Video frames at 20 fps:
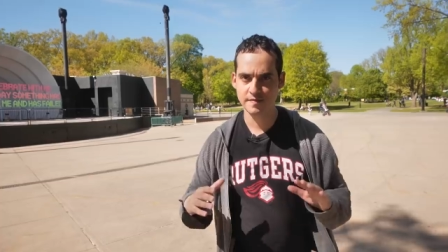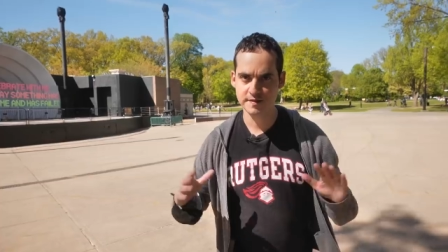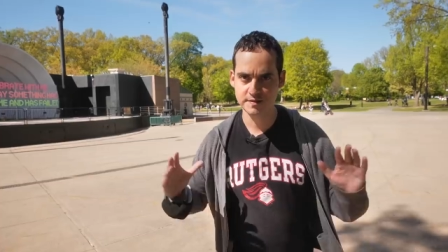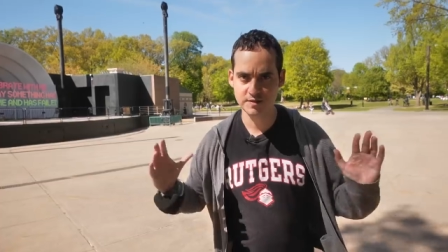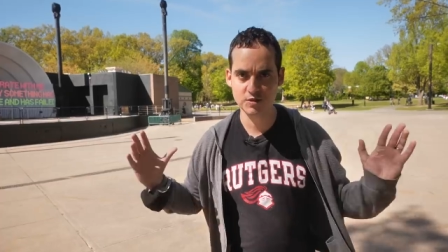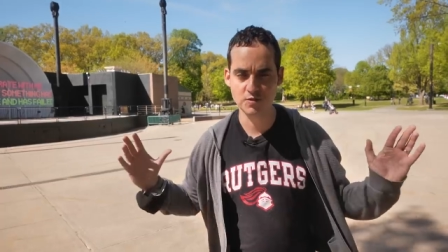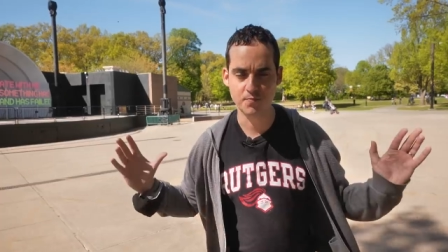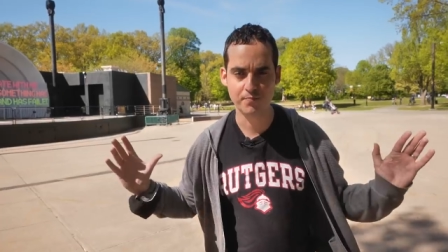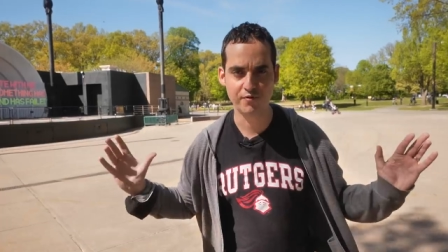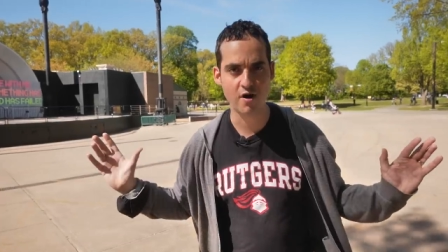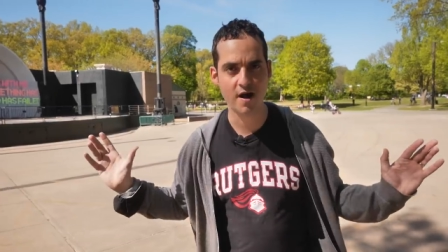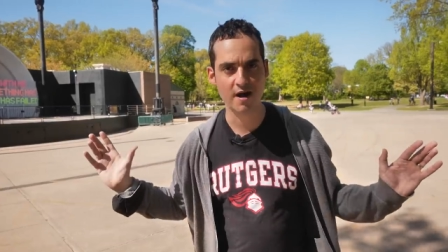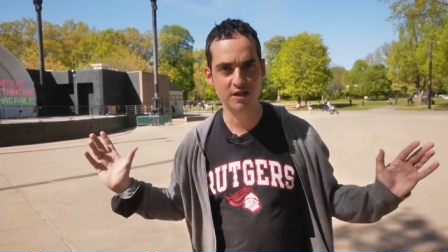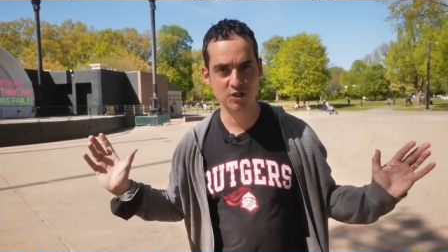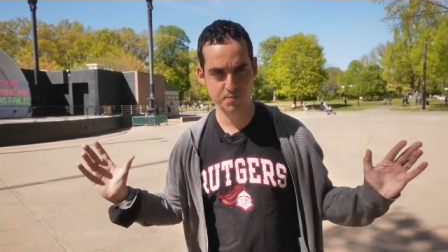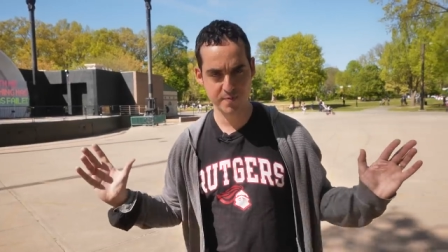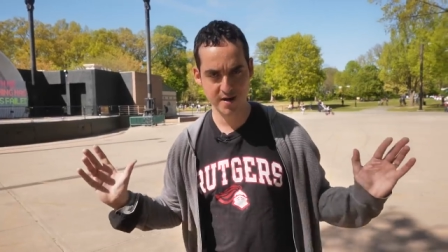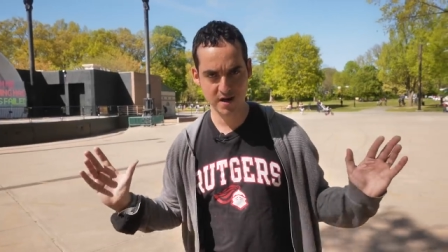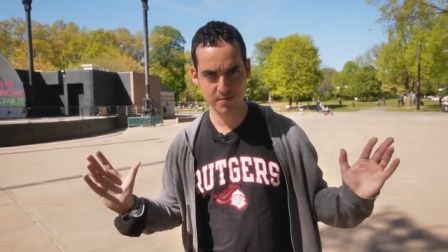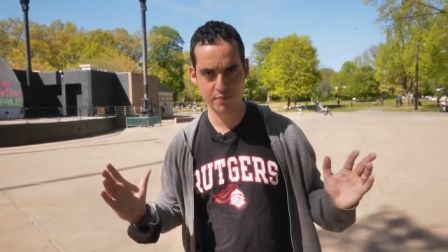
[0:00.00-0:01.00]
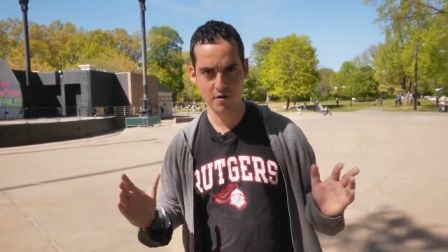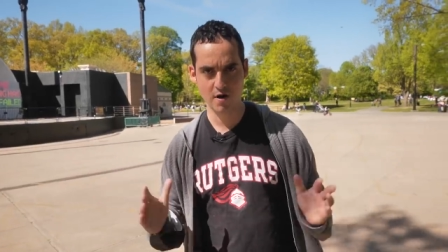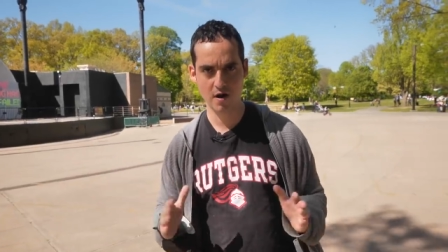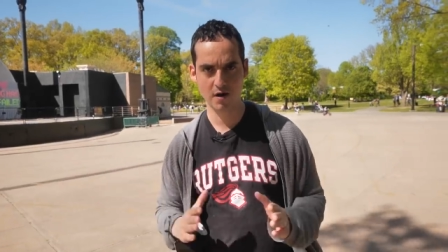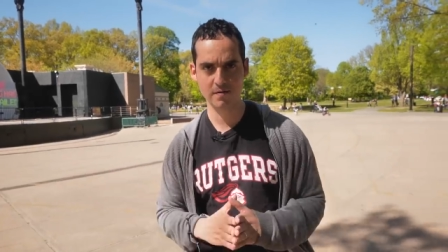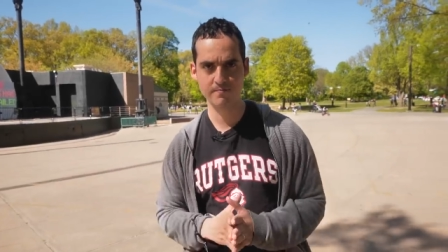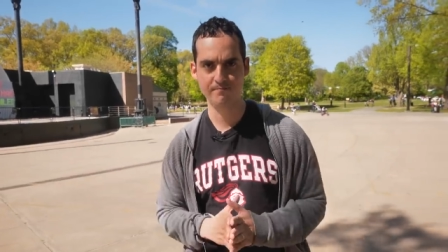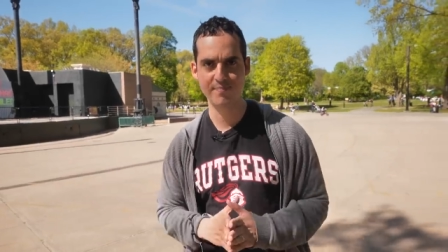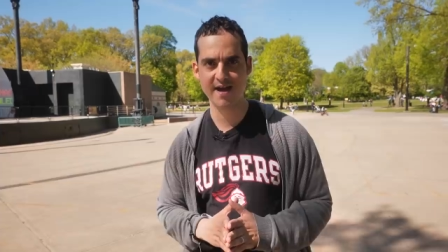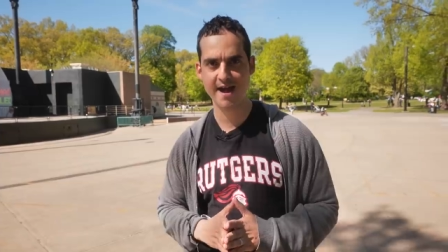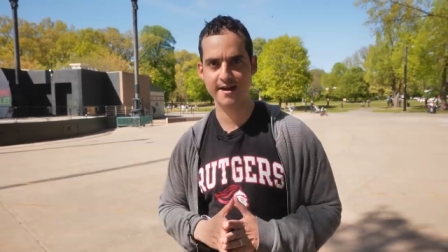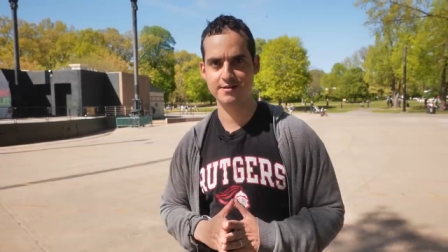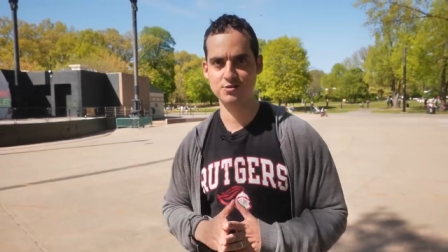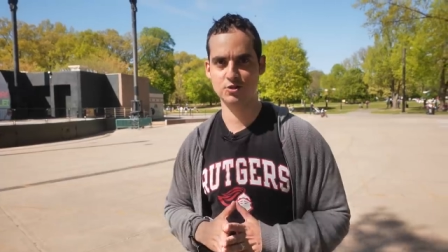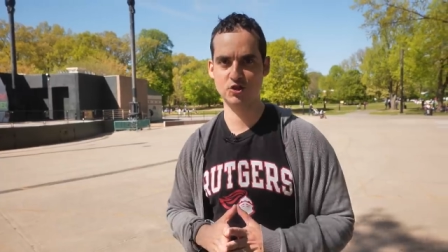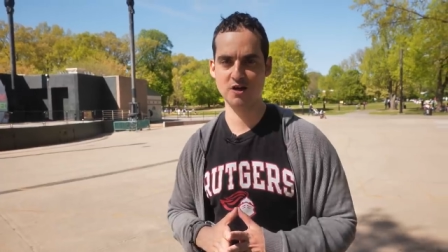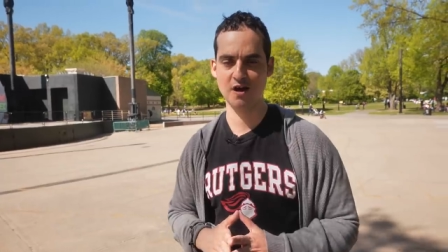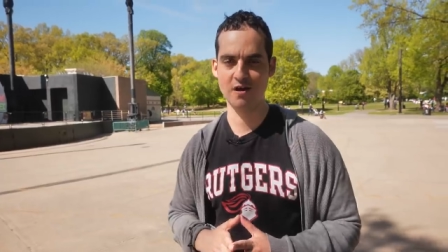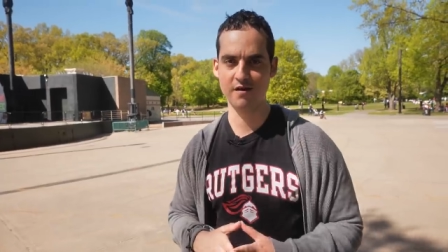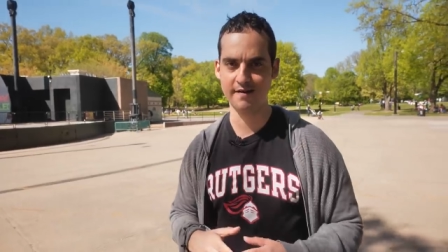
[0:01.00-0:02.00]
This is the Prospect Park
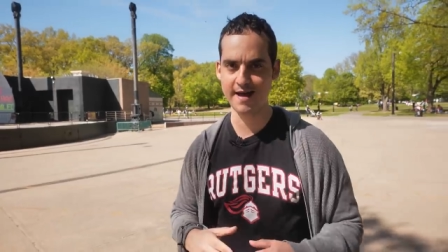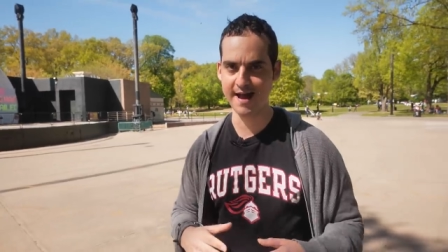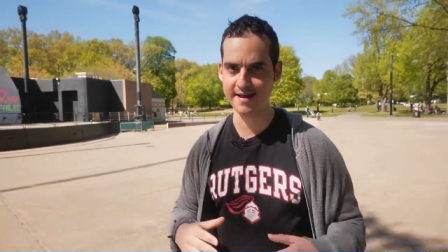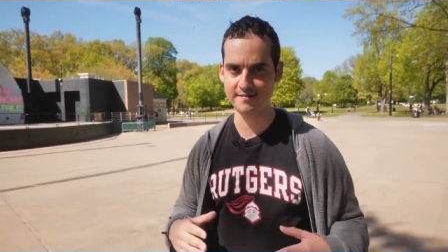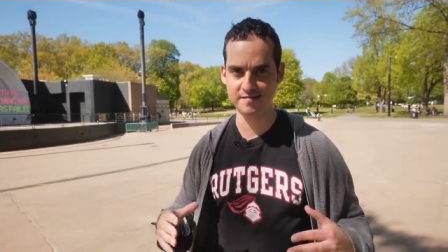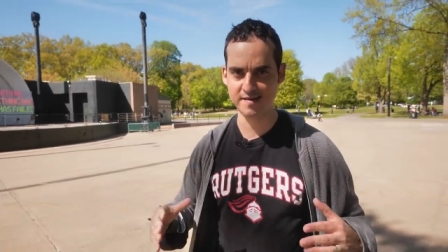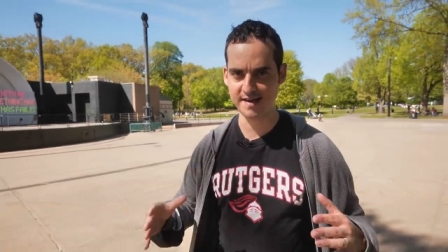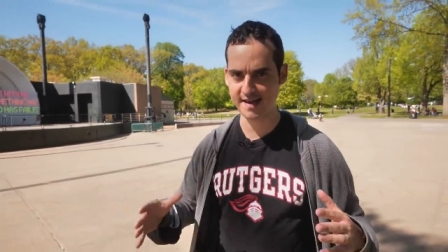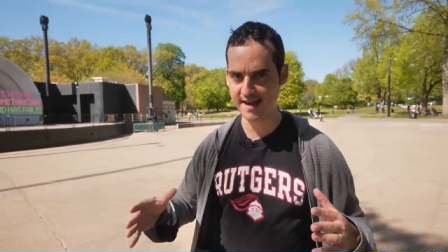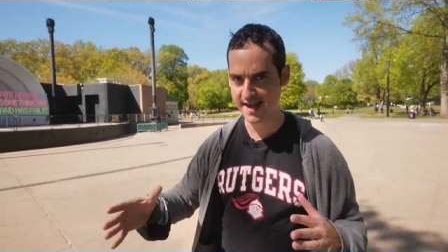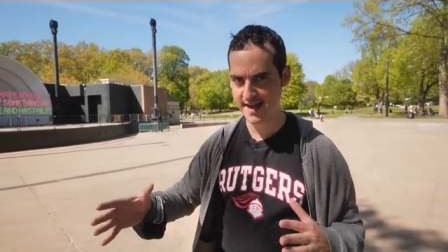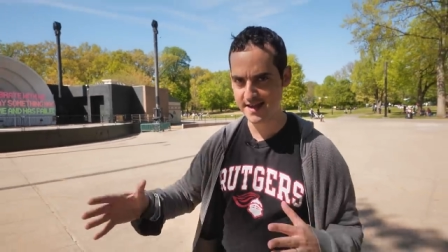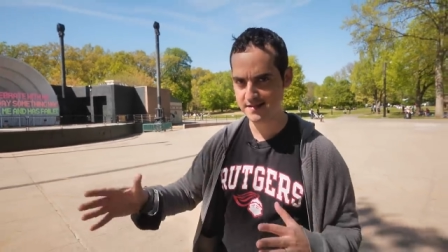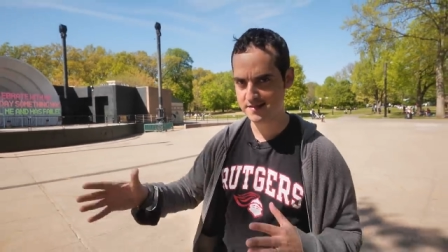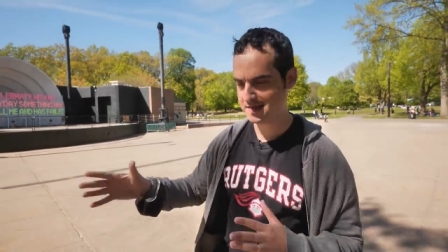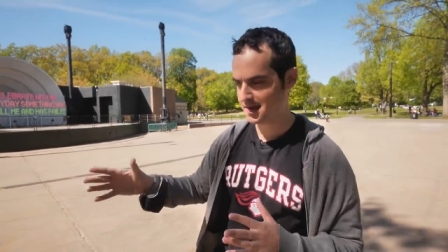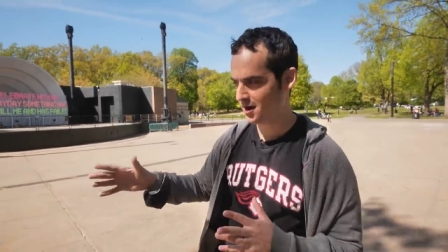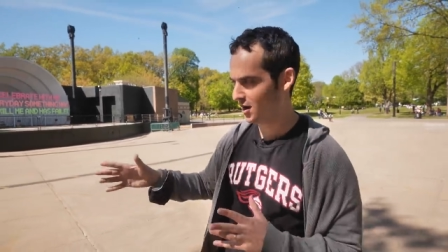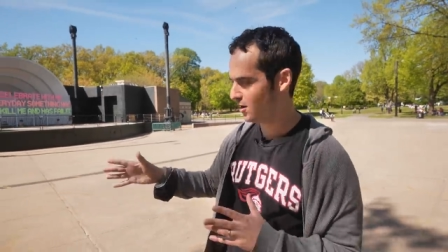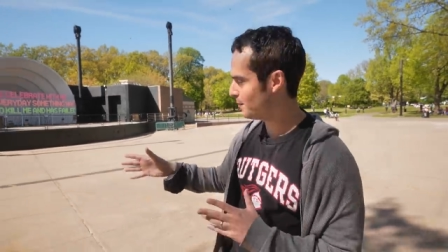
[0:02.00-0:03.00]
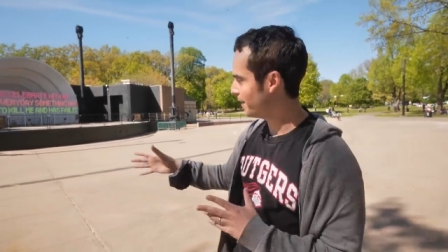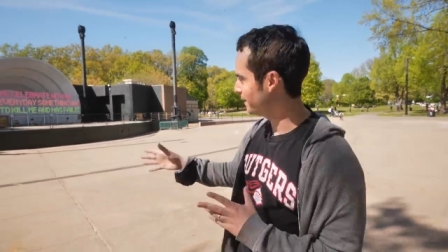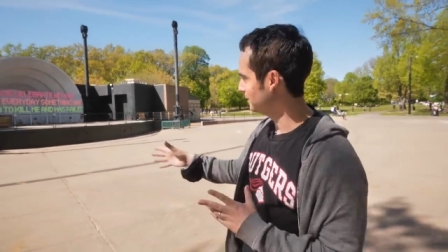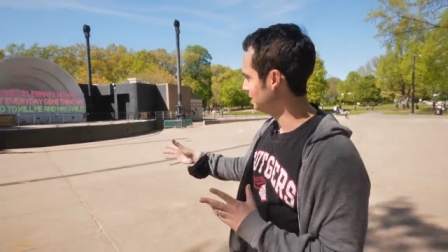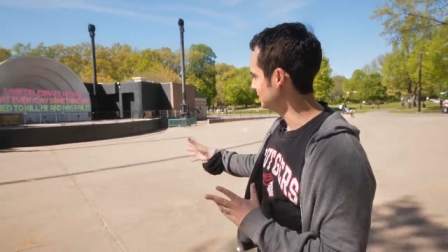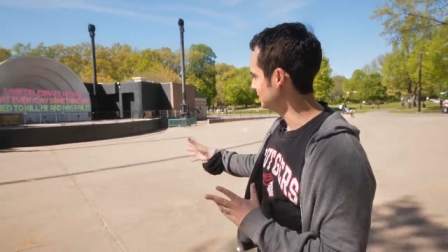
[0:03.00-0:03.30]
Bandshell, and you can't tell by